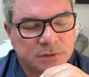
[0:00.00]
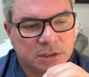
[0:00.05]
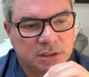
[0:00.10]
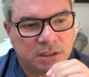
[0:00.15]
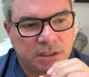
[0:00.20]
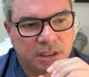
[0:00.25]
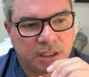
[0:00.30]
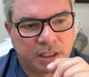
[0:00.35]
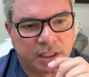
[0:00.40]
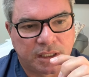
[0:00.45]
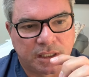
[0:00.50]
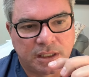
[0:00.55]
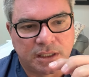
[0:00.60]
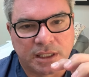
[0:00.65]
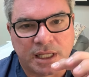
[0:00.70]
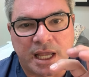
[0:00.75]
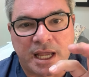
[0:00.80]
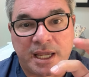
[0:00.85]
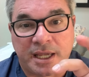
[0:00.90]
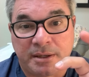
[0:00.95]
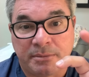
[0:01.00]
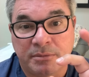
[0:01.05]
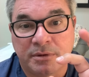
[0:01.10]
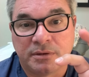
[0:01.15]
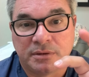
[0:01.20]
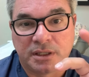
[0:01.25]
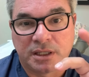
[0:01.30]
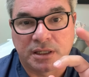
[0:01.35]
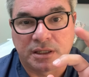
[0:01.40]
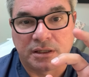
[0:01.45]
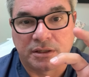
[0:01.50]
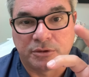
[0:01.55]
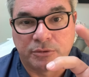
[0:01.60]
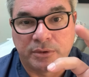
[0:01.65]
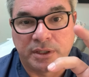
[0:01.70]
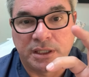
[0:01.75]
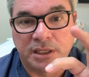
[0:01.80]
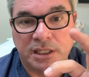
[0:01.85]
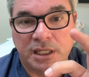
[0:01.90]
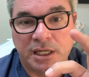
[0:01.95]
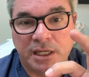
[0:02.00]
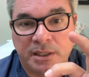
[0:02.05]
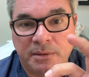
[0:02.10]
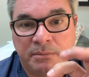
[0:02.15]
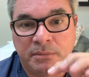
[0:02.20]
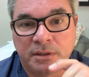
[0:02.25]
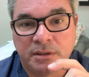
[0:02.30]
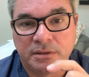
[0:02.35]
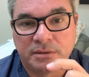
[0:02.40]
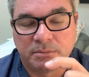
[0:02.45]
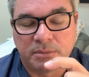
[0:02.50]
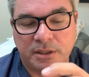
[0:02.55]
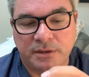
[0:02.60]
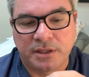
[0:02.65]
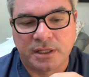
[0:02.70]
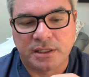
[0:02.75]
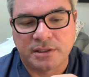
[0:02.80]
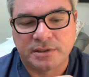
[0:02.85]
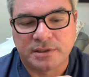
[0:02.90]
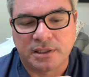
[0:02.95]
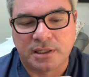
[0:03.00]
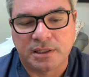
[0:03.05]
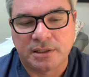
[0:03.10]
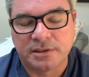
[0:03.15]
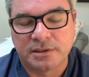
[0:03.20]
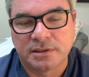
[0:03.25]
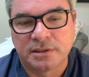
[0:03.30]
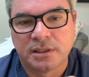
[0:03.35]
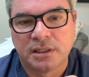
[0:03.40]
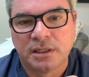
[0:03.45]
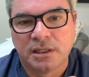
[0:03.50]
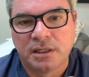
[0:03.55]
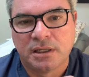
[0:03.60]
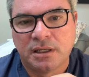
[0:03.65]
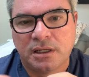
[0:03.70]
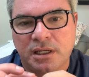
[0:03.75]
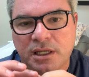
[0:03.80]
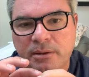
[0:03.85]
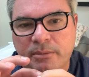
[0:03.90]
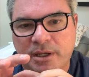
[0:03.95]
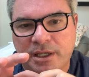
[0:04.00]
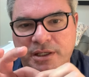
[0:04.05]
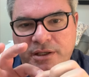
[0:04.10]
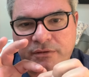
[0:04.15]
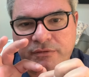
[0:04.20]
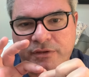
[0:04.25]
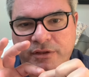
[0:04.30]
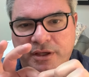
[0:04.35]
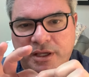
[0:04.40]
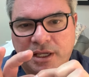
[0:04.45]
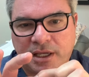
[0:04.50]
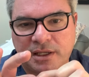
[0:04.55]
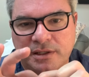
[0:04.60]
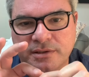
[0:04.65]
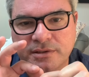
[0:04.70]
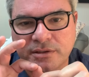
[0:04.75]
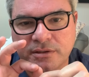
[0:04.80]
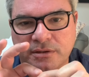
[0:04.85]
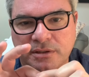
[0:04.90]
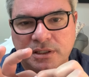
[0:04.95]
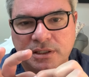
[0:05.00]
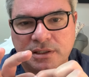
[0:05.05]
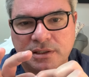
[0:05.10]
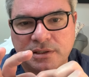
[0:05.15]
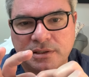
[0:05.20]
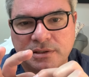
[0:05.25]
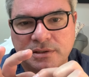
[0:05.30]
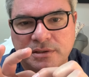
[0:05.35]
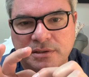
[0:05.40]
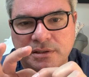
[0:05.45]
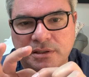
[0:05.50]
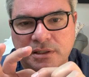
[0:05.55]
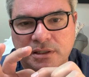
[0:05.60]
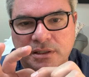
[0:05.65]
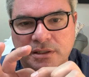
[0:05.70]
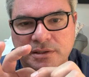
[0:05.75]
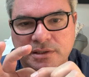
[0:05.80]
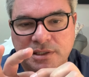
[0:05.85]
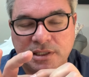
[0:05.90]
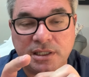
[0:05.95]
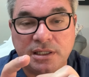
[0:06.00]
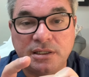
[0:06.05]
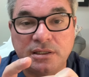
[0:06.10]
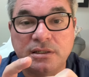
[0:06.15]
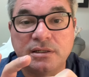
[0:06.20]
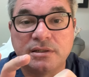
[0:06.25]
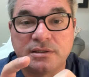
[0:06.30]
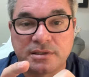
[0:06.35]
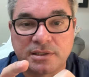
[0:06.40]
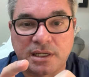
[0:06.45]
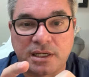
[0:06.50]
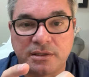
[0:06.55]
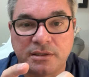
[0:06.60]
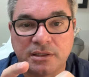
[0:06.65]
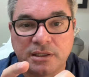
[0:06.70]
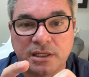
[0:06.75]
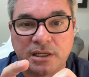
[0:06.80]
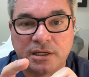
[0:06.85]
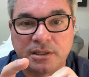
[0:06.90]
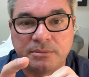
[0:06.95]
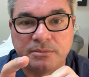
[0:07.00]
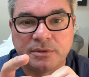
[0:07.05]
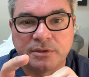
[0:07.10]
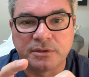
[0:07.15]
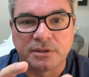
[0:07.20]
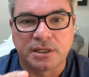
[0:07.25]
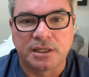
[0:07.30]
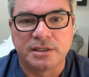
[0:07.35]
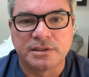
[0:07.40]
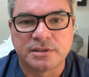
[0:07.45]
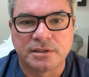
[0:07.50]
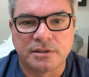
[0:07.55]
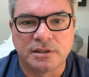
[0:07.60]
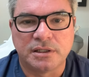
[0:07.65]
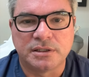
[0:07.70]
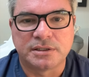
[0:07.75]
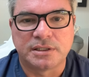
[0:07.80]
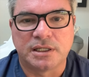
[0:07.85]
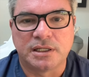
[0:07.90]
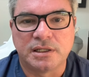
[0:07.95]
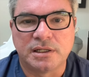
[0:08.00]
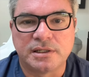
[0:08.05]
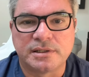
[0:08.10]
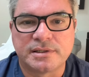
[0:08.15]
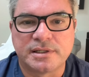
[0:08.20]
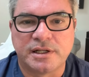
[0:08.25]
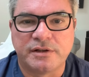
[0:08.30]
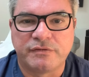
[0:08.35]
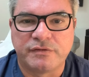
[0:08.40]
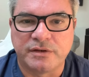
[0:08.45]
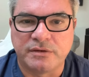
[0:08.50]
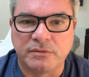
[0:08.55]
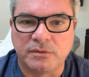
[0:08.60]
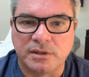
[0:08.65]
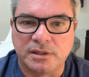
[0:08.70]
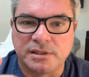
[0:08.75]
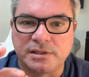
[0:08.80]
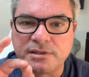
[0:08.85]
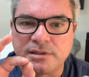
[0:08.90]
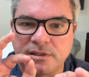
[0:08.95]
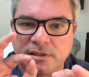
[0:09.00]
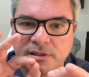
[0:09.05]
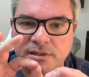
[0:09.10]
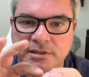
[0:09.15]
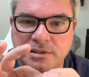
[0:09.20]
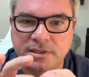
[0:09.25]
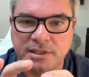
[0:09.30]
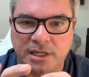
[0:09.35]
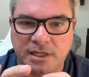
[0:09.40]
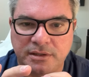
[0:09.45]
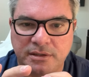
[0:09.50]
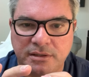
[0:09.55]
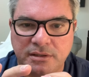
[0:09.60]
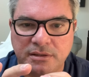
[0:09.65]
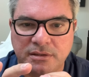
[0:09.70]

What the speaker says: lime, like a green lime, about that size. Imagine if the cancer is a seed inside the lime. Okay, so they'll tell us if it was inside